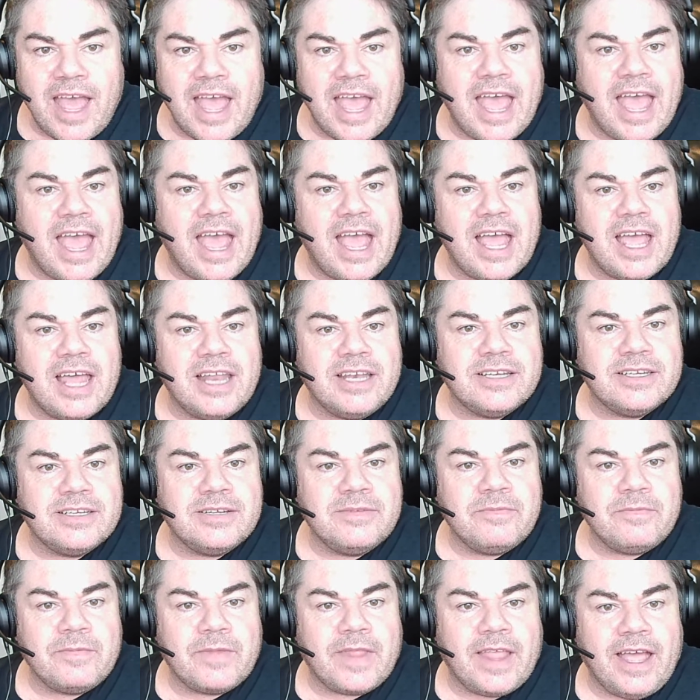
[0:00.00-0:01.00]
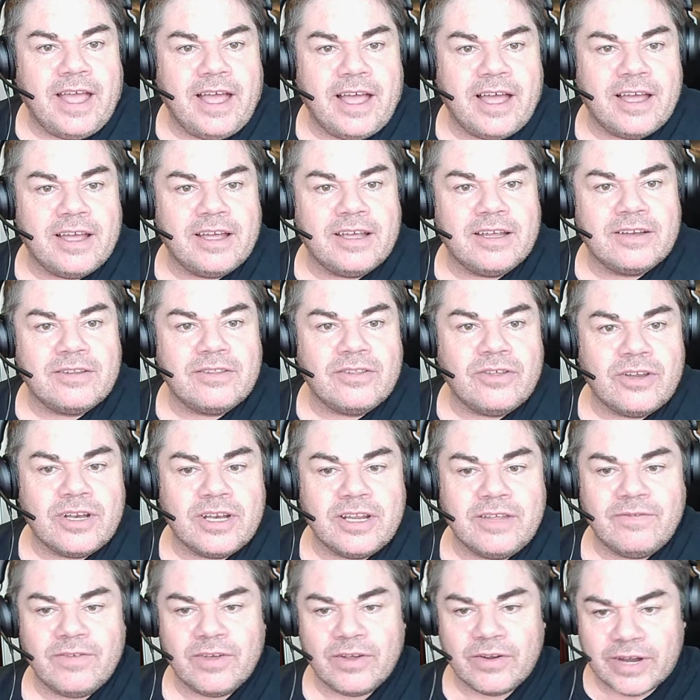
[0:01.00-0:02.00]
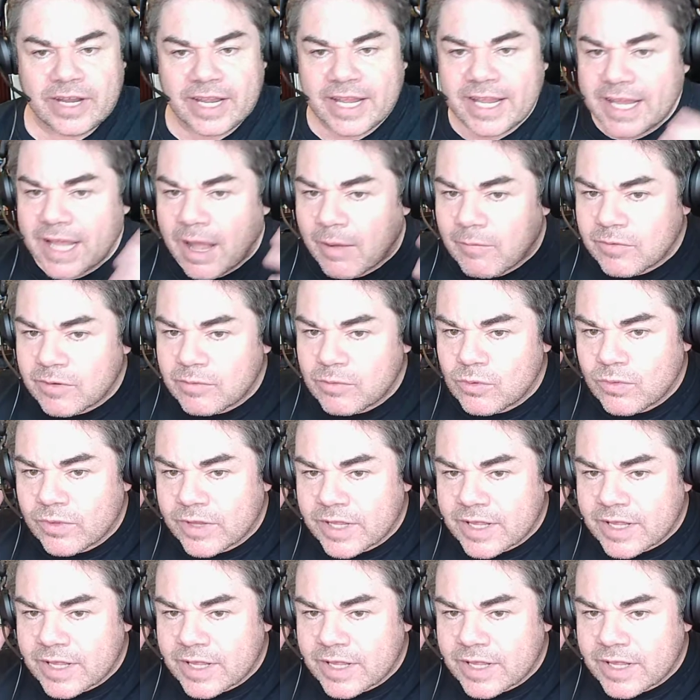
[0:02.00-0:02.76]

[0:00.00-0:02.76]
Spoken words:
and it's certainly very comfortable.